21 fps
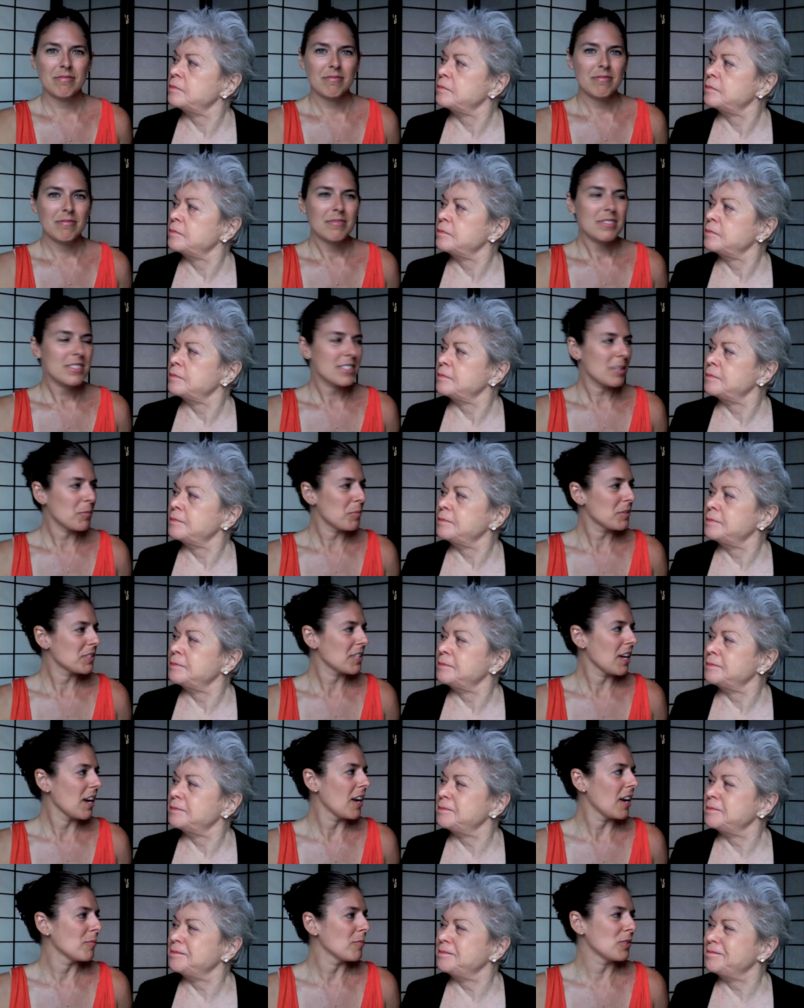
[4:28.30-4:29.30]
Speaker 1: Step at a
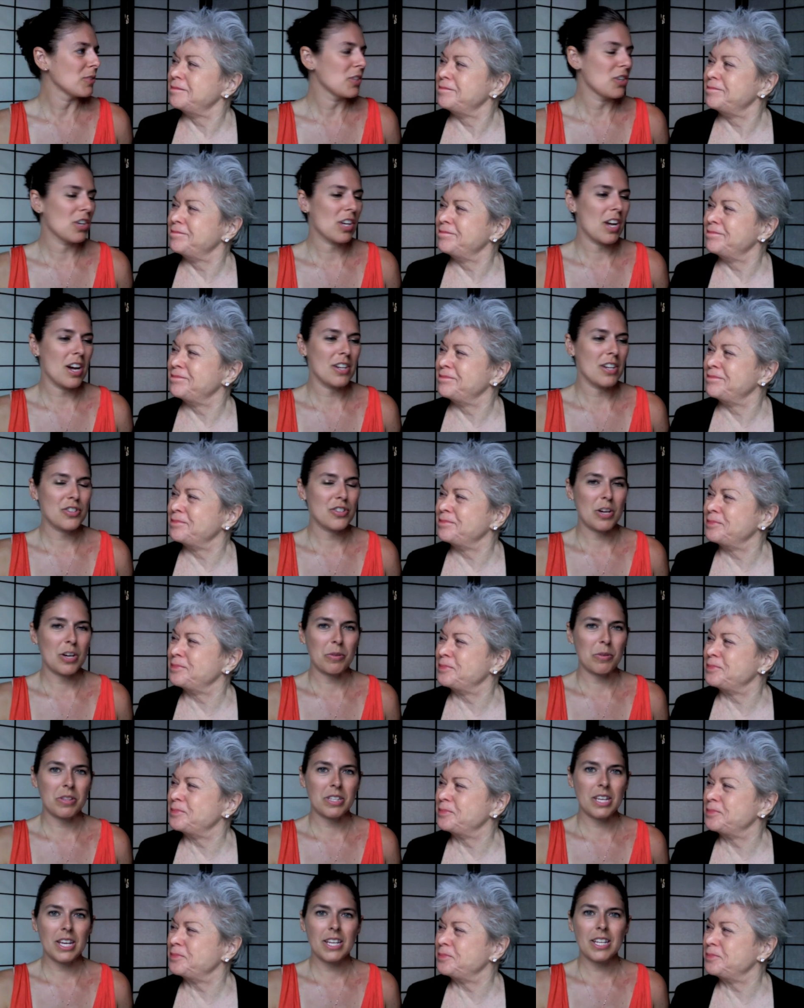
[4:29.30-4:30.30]
time. We did our contract
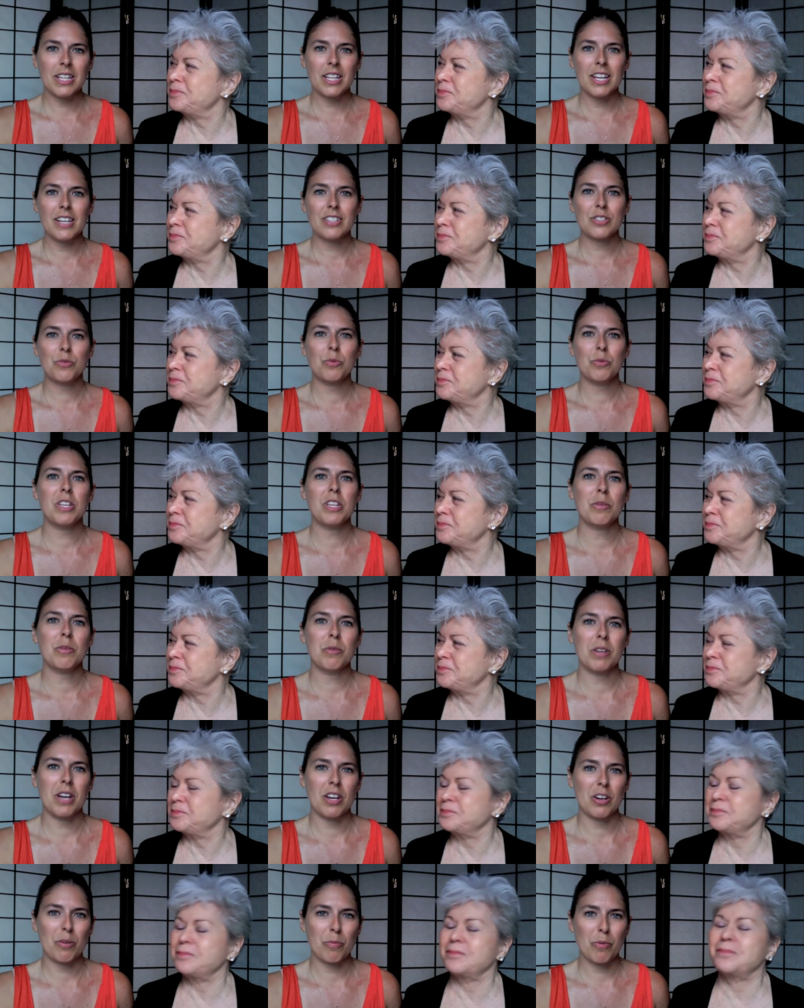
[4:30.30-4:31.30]
with Katie last week. We
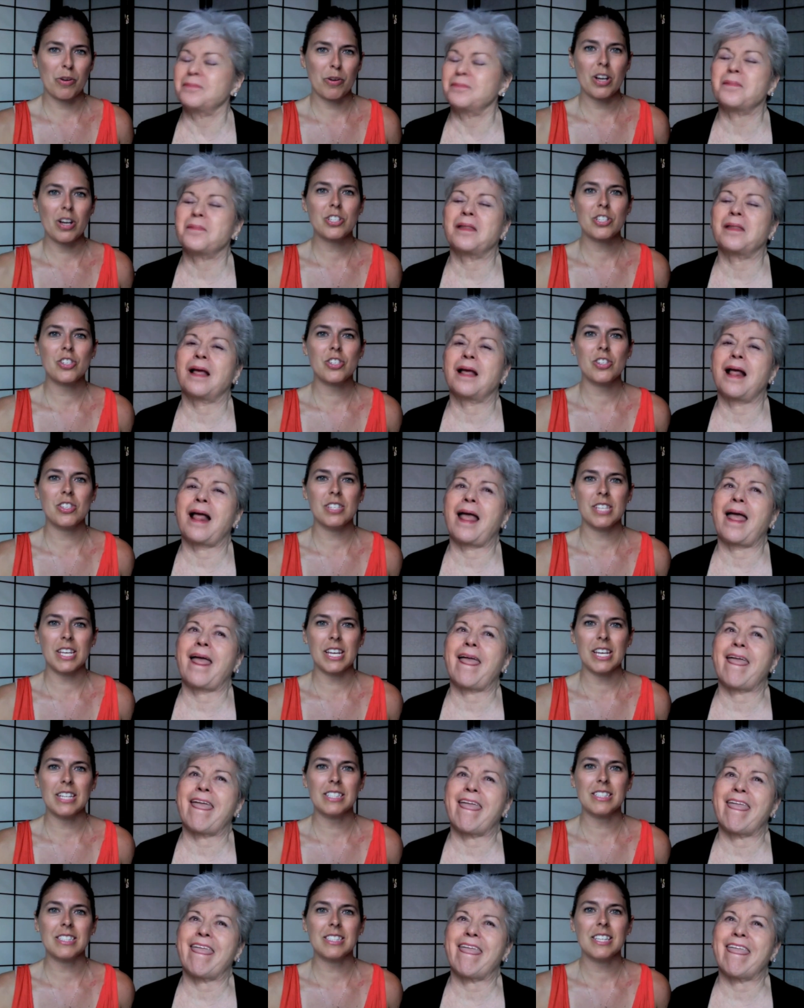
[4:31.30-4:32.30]
got our production
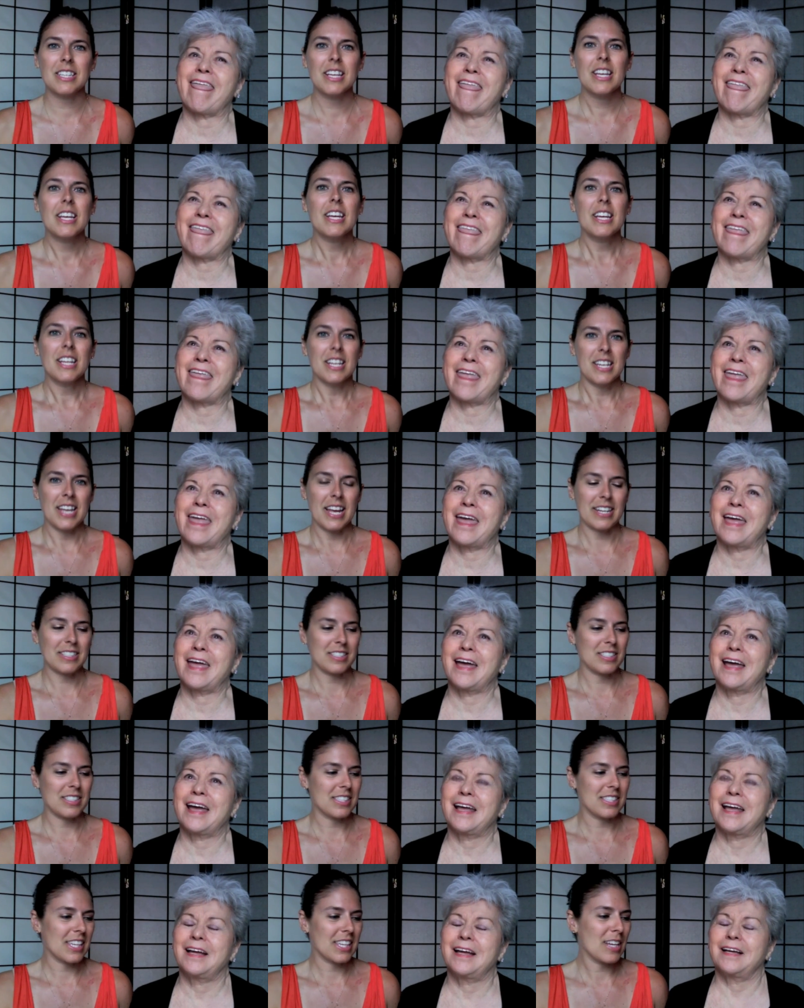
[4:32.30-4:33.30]
dates. Next
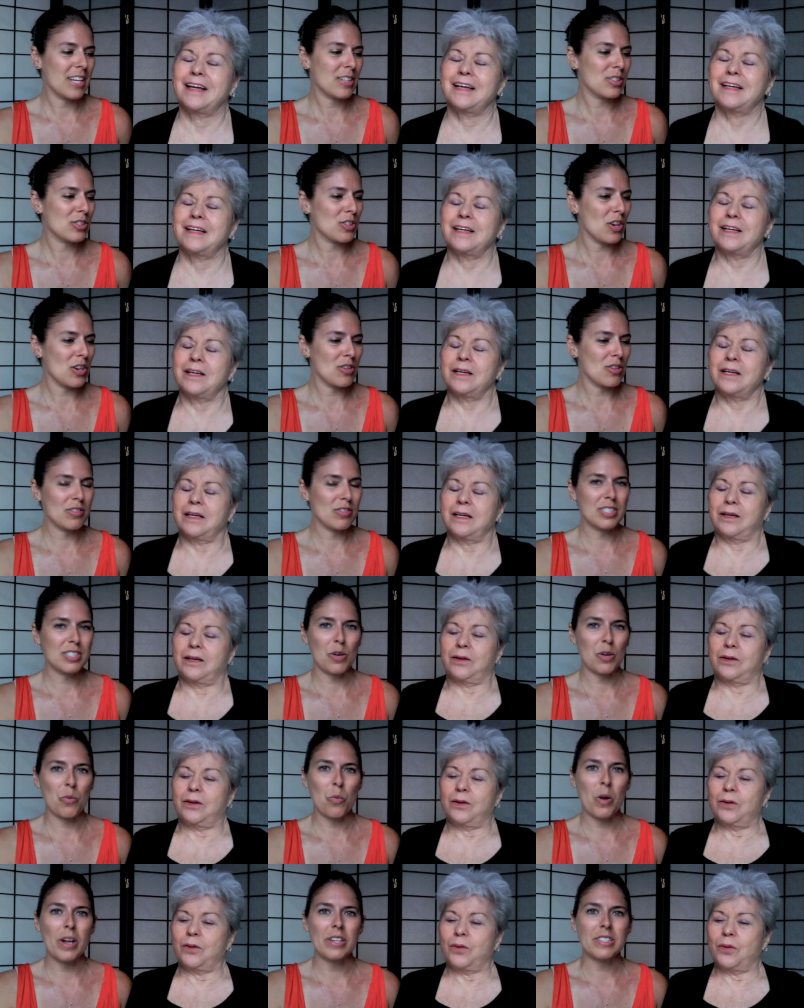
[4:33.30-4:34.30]
is the Kickstarter is
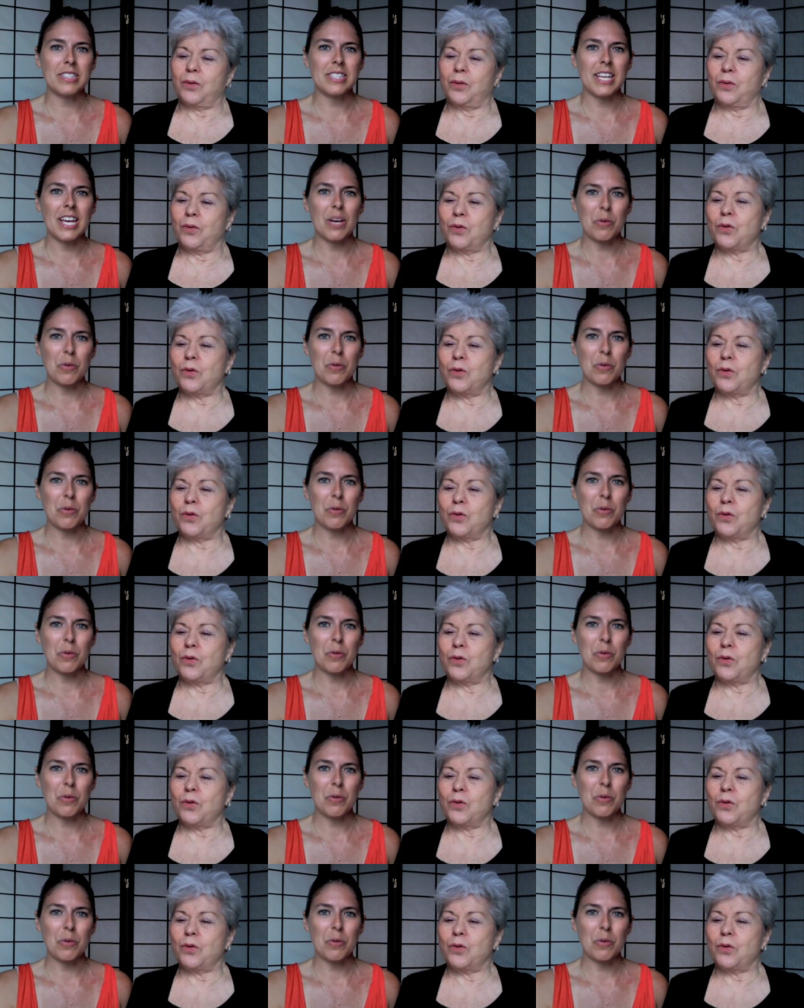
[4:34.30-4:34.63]
done Wednesday. We